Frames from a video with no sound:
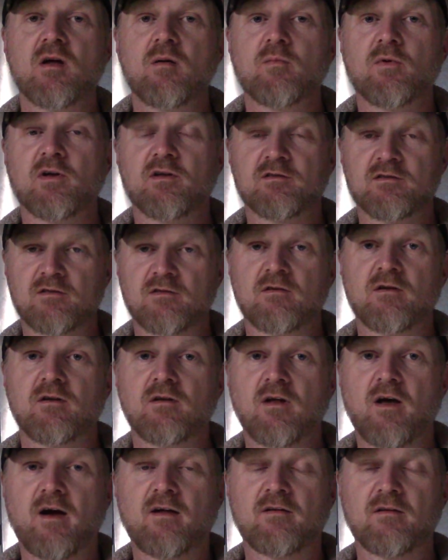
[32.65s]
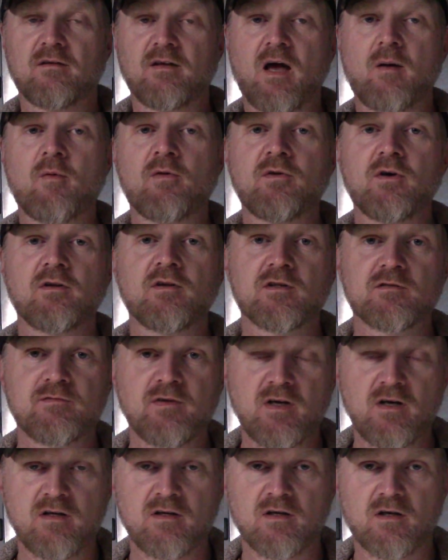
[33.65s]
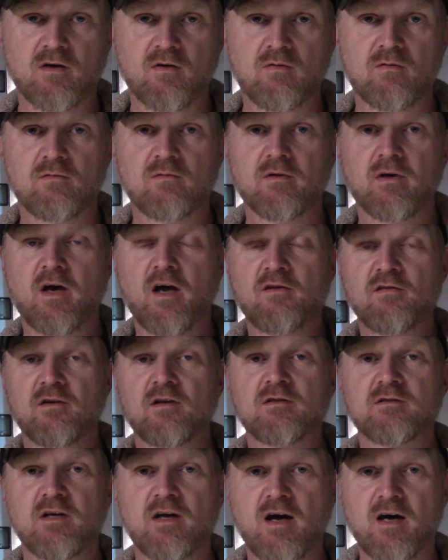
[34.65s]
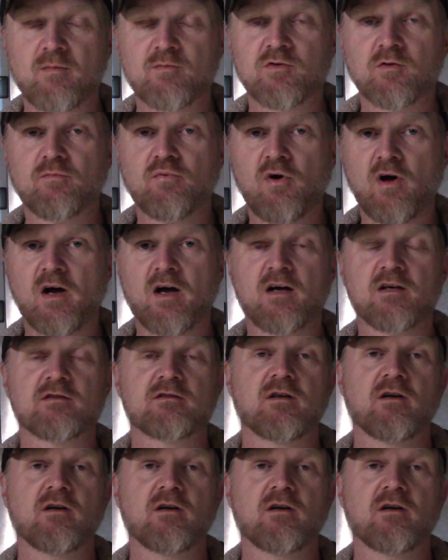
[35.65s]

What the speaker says: But at the time of doing this video, each of these items are priced